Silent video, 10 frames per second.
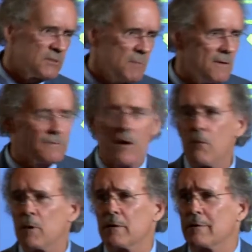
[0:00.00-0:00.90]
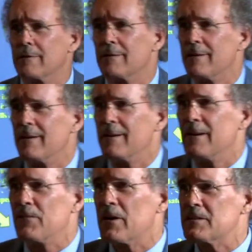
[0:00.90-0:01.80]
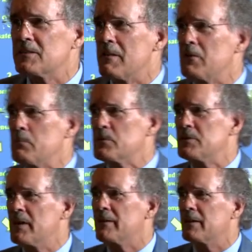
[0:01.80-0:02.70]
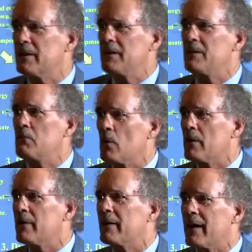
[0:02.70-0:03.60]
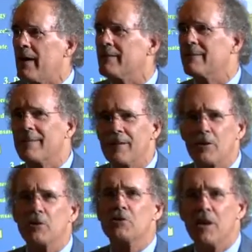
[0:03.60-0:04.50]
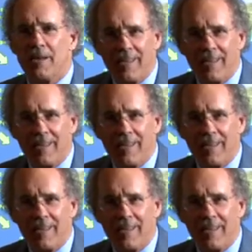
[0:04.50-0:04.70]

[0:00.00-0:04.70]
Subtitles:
Smith, tell me, if you got 70% of the kidney working again, could you